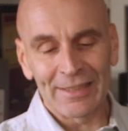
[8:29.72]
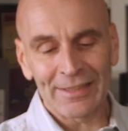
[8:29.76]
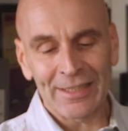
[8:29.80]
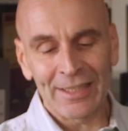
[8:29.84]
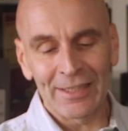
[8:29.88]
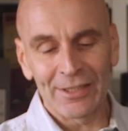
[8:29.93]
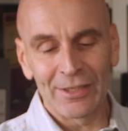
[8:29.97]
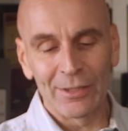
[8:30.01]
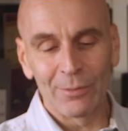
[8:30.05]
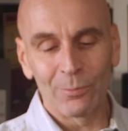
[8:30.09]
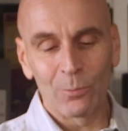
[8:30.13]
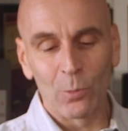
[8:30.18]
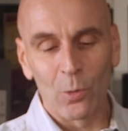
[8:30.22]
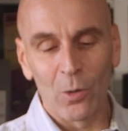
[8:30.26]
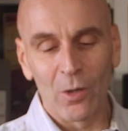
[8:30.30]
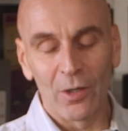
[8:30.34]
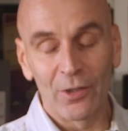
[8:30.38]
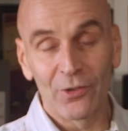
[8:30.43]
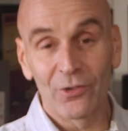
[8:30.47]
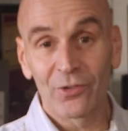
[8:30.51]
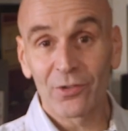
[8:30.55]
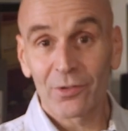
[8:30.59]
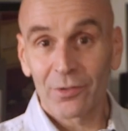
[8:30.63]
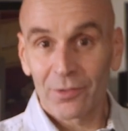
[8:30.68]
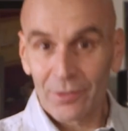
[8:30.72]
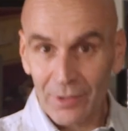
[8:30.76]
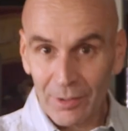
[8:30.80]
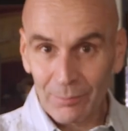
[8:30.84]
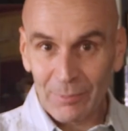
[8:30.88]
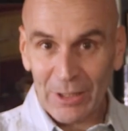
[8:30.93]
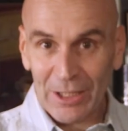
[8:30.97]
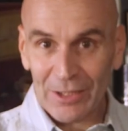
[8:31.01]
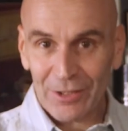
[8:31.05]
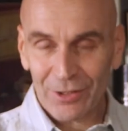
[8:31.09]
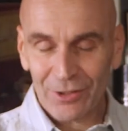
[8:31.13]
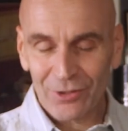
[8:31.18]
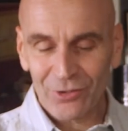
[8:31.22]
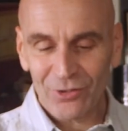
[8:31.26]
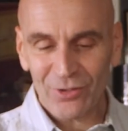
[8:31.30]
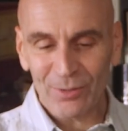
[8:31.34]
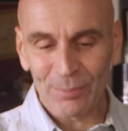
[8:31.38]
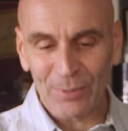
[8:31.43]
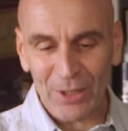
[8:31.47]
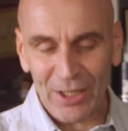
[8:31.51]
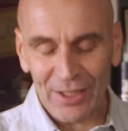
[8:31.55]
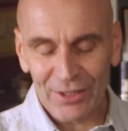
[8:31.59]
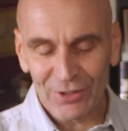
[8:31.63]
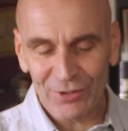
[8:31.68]
kid that was American,
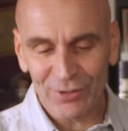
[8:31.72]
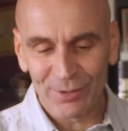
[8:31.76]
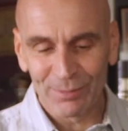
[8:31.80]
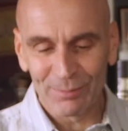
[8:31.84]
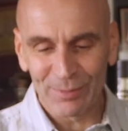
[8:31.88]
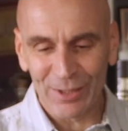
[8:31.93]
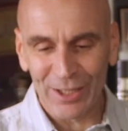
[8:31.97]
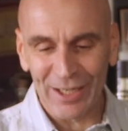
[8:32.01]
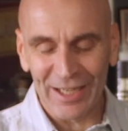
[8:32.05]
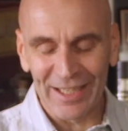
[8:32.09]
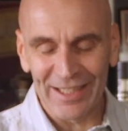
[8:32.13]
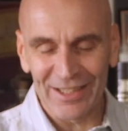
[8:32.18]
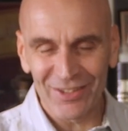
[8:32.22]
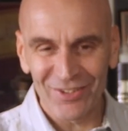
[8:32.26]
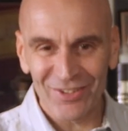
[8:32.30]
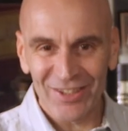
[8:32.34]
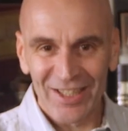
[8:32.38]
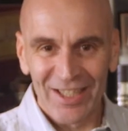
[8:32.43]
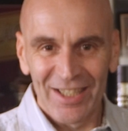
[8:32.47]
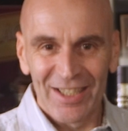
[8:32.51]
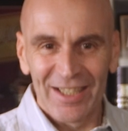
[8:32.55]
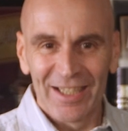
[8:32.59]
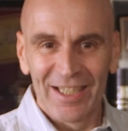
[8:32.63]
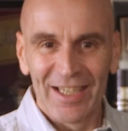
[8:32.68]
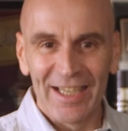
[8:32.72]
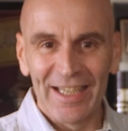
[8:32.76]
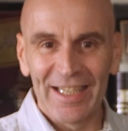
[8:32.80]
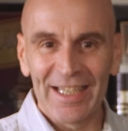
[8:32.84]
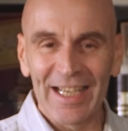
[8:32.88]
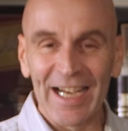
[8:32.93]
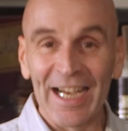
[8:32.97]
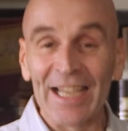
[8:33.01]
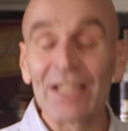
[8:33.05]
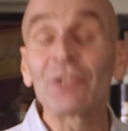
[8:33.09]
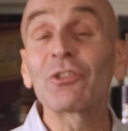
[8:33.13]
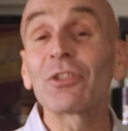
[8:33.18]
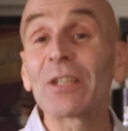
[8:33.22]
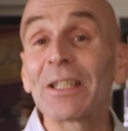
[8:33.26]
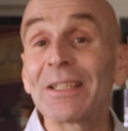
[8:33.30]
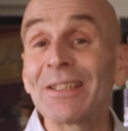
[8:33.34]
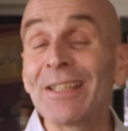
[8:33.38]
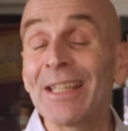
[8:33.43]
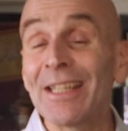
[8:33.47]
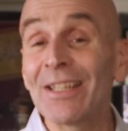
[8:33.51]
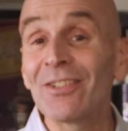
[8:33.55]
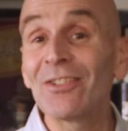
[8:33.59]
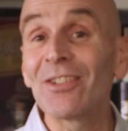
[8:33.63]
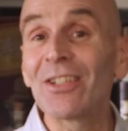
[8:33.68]
surprise, surprise, actually
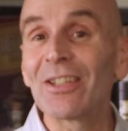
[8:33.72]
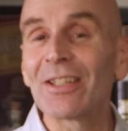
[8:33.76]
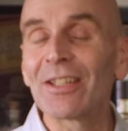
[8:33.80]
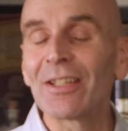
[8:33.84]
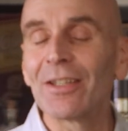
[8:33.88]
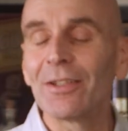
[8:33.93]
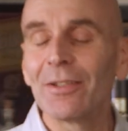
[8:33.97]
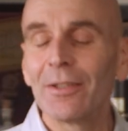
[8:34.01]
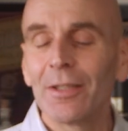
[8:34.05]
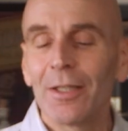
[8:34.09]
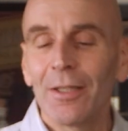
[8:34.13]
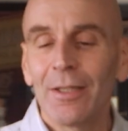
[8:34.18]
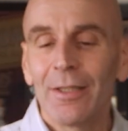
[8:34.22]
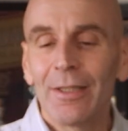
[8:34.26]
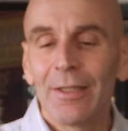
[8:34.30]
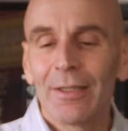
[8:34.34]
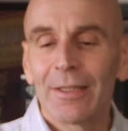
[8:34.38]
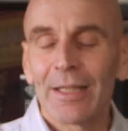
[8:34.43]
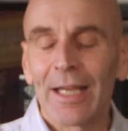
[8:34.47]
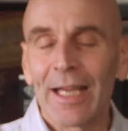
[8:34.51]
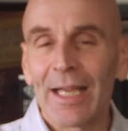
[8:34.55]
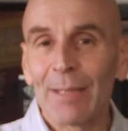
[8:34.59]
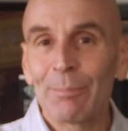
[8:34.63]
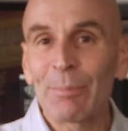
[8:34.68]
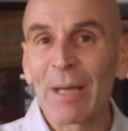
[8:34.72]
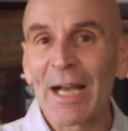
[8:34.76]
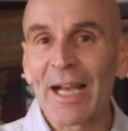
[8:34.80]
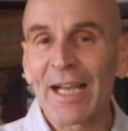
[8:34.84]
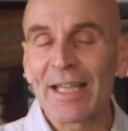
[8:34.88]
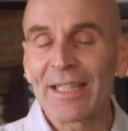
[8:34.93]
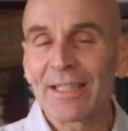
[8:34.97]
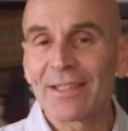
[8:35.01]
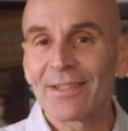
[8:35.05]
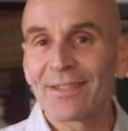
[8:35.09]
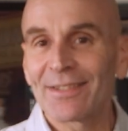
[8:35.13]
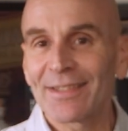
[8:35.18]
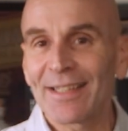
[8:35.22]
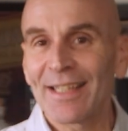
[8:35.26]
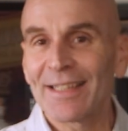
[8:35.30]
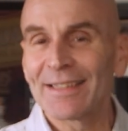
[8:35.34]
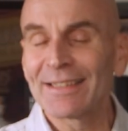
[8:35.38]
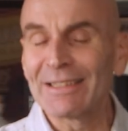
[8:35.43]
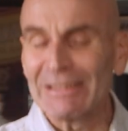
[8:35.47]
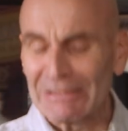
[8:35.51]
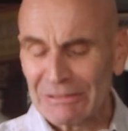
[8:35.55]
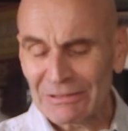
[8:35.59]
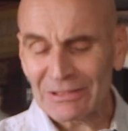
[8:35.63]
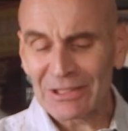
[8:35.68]
tasted the pie and
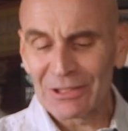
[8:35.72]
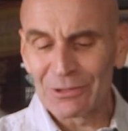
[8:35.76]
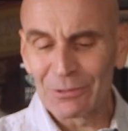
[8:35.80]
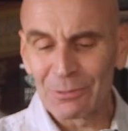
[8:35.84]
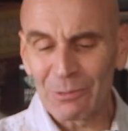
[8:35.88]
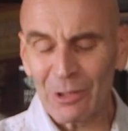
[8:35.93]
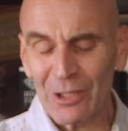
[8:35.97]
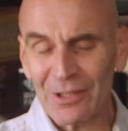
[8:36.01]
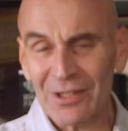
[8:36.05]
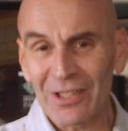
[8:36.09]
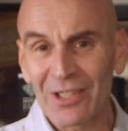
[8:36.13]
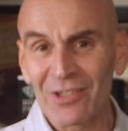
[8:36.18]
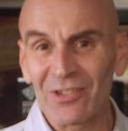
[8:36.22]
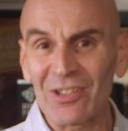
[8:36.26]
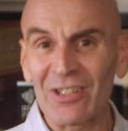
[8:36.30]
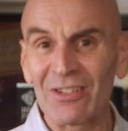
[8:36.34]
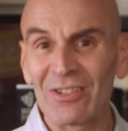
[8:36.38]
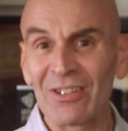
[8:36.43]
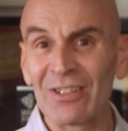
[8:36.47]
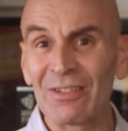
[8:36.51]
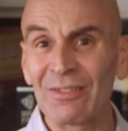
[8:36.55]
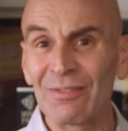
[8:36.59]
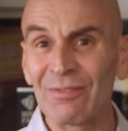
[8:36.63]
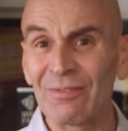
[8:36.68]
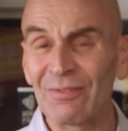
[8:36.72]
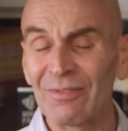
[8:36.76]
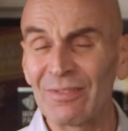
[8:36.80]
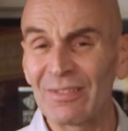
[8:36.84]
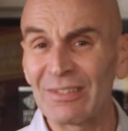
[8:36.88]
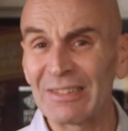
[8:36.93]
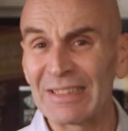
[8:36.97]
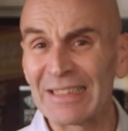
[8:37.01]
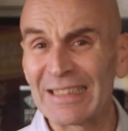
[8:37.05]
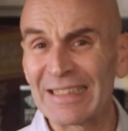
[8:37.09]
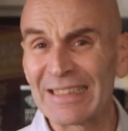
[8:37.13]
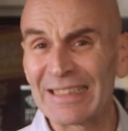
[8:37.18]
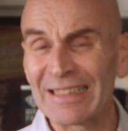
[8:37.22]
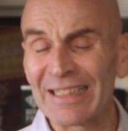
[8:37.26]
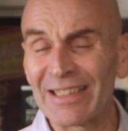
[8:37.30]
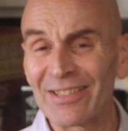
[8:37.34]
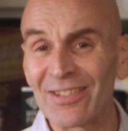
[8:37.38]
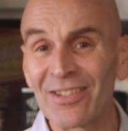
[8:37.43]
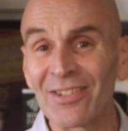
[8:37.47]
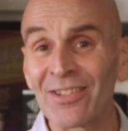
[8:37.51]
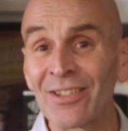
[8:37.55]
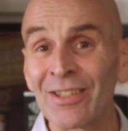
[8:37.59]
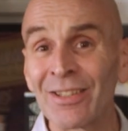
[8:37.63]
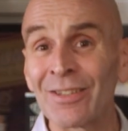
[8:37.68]
said, "Oh, you know what? This isn't
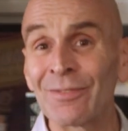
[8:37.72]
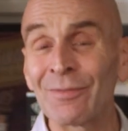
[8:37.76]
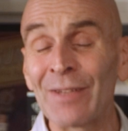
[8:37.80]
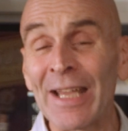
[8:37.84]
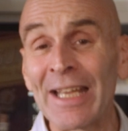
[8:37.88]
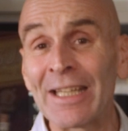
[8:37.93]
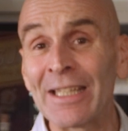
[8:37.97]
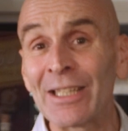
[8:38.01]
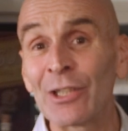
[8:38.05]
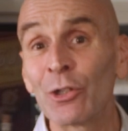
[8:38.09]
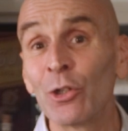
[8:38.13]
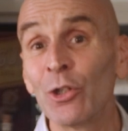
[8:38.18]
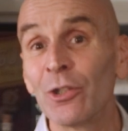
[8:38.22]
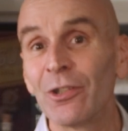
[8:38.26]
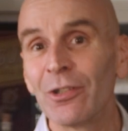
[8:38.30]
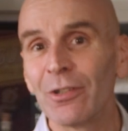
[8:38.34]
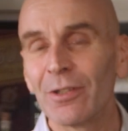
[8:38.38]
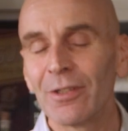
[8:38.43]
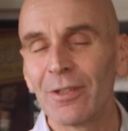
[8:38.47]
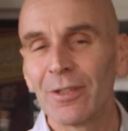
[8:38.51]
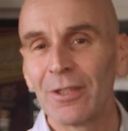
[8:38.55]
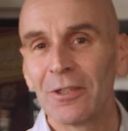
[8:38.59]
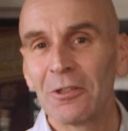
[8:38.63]
very good."